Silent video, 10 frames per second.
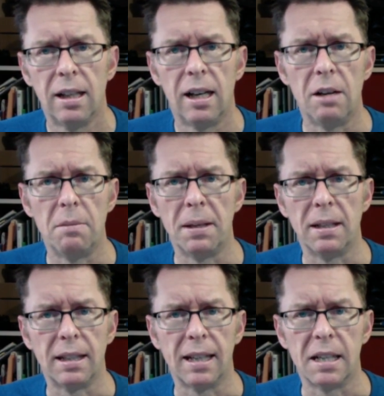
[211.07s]
hoping
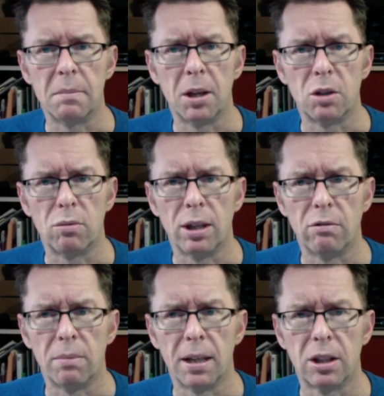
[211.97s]
to get as much range
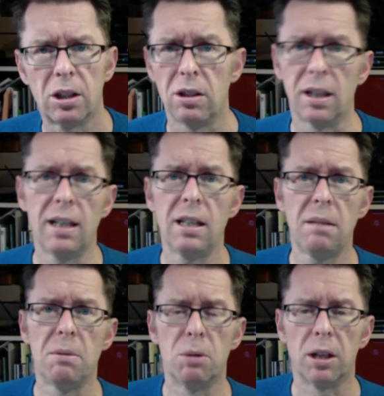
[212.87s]
from that as I could, and it
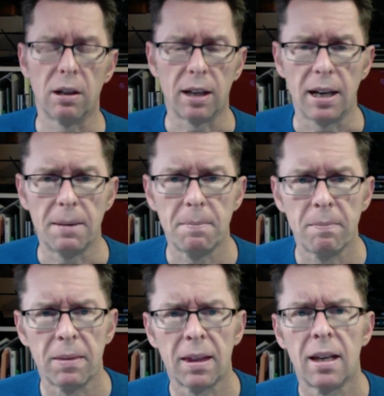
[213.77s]
seemed to work okay,
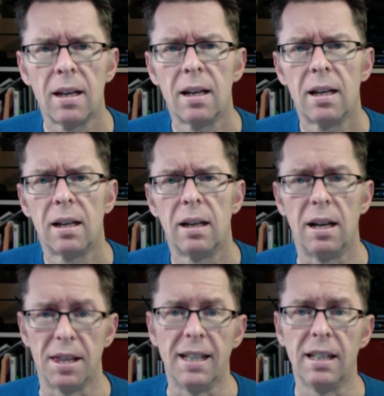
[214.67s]
I
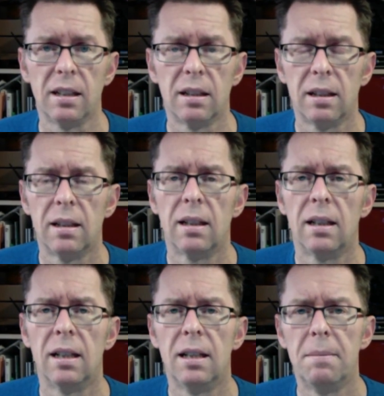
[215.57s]
think.
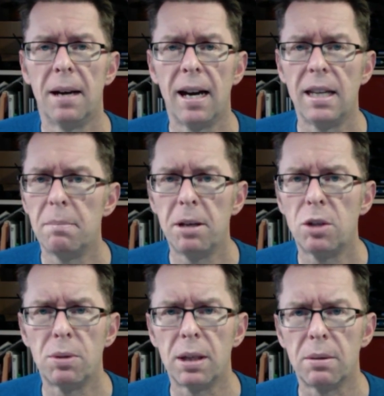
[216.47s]
And the pitch
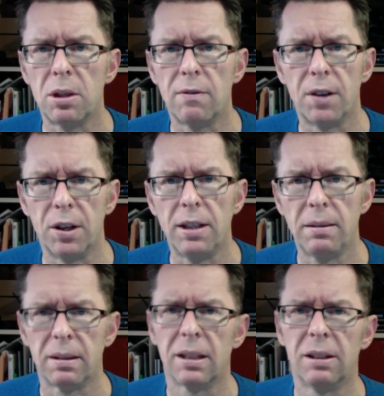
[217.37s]
was absolutely fine,
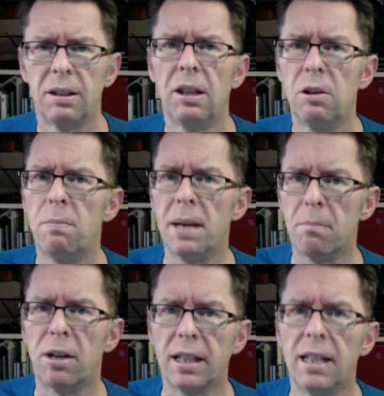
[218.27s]
albeit
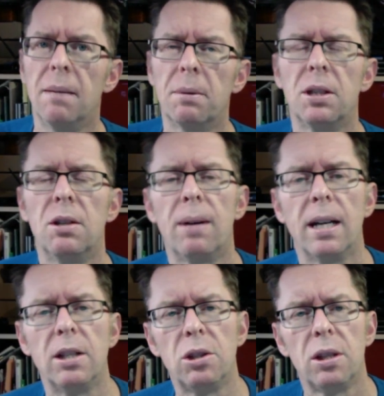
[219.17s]
breaking up because of the
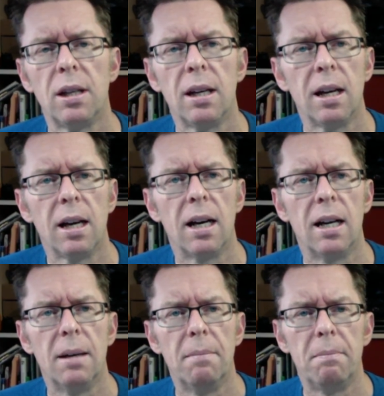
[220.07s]
range.
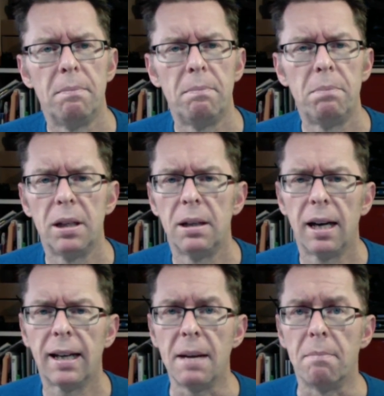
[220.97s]
But
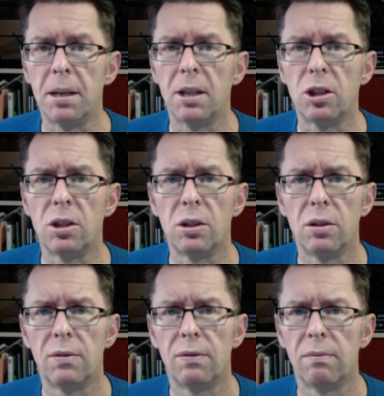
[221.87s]
again, pictures
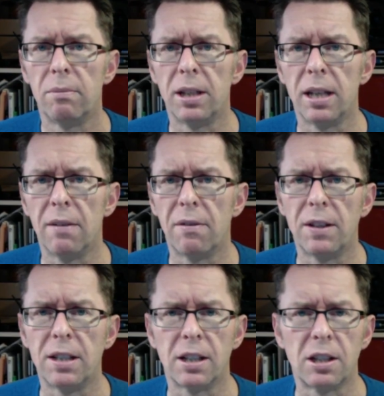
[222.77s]
of the other
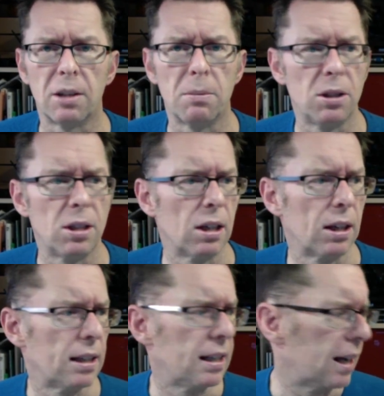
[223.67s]
VTXs I'm using,
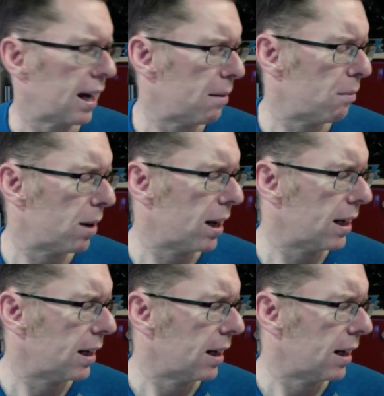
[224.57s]
like the AMWay